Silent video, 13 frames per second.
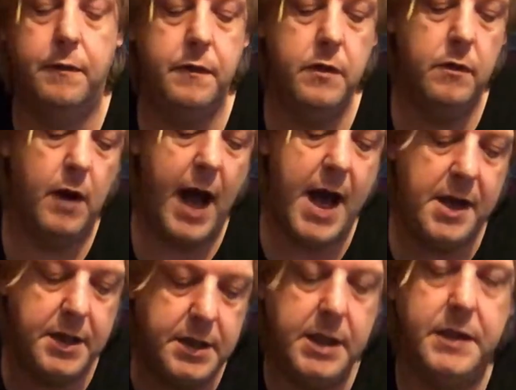Your
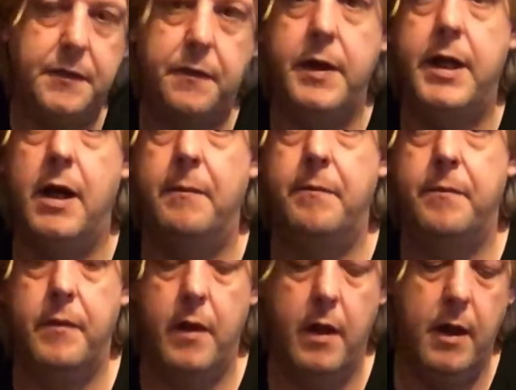energy is freed up.
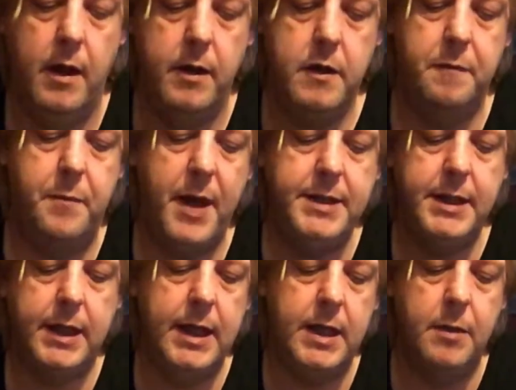You've
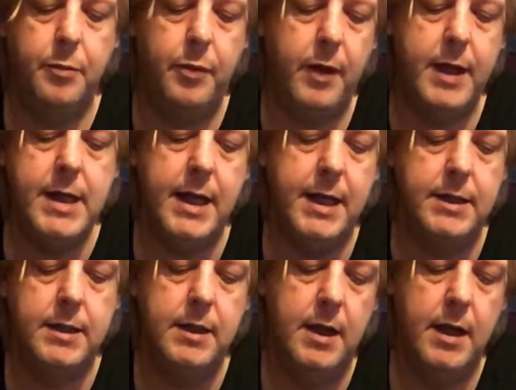basically
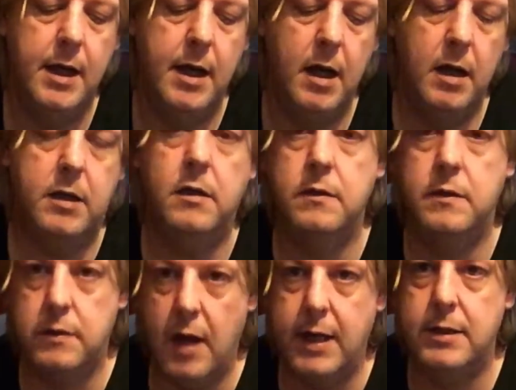completed a
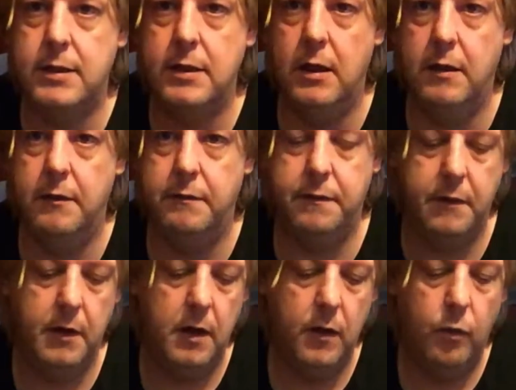contract of
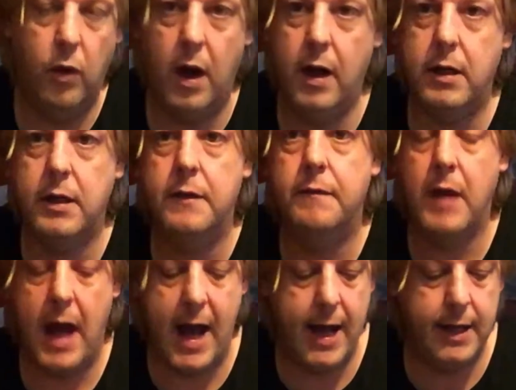work
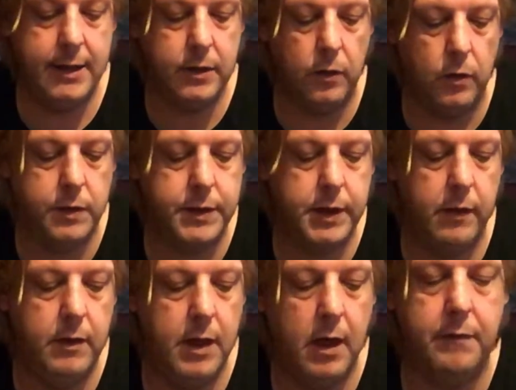and
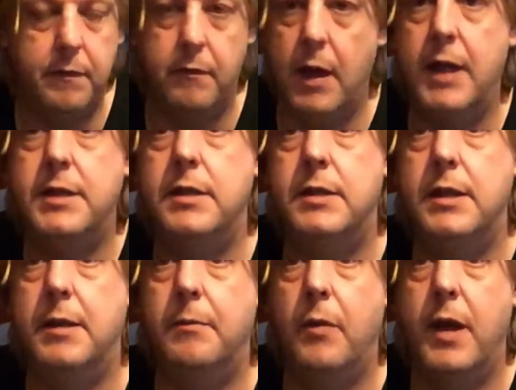also love
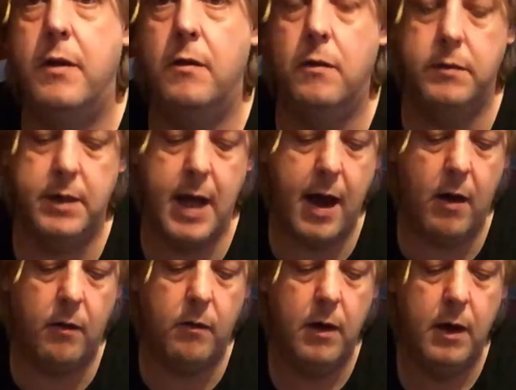relationship where you're
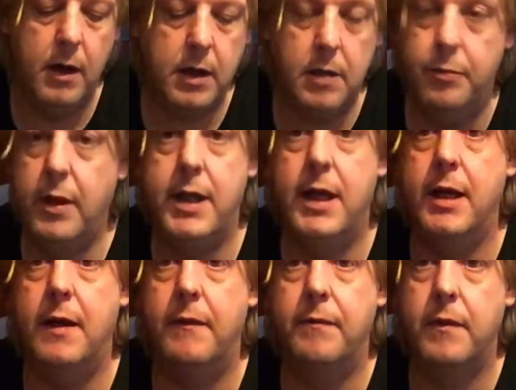now completed
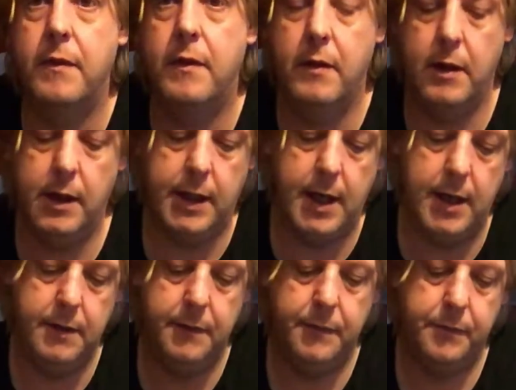it. Okay.
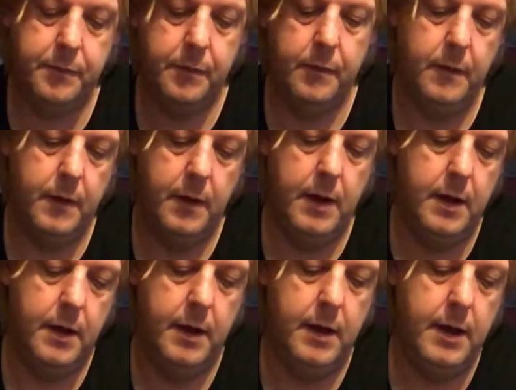
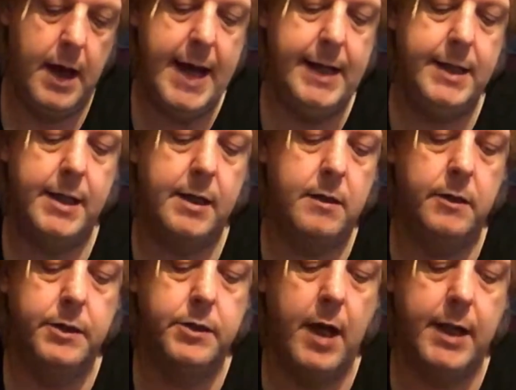Ended a
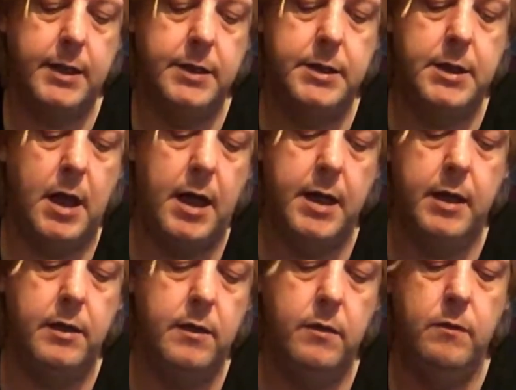contract and
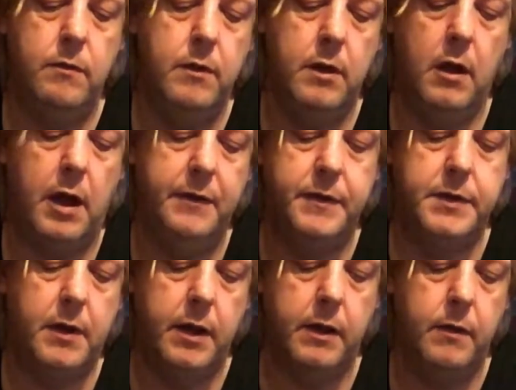started a new life
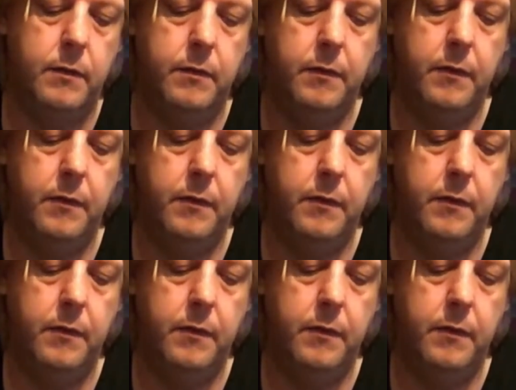cycle.